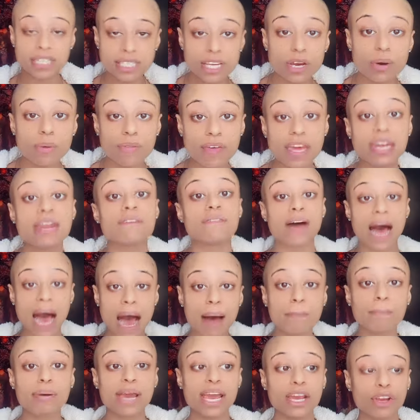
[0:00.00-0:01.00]
But until then,
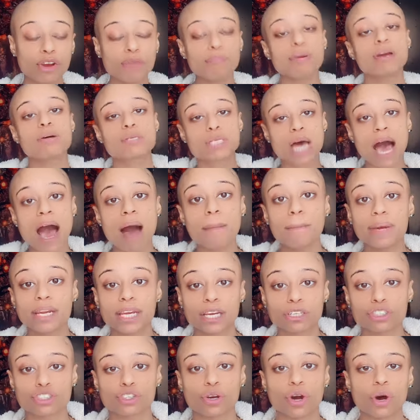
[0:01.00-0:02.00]
if I'm paying your bills,
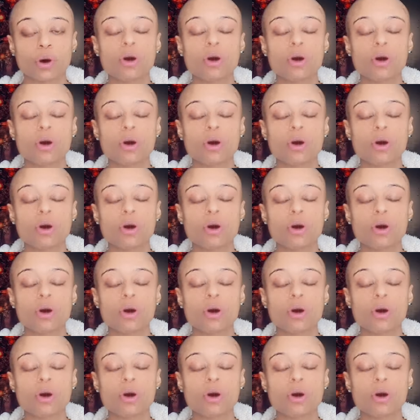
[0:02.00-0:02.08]
I'm in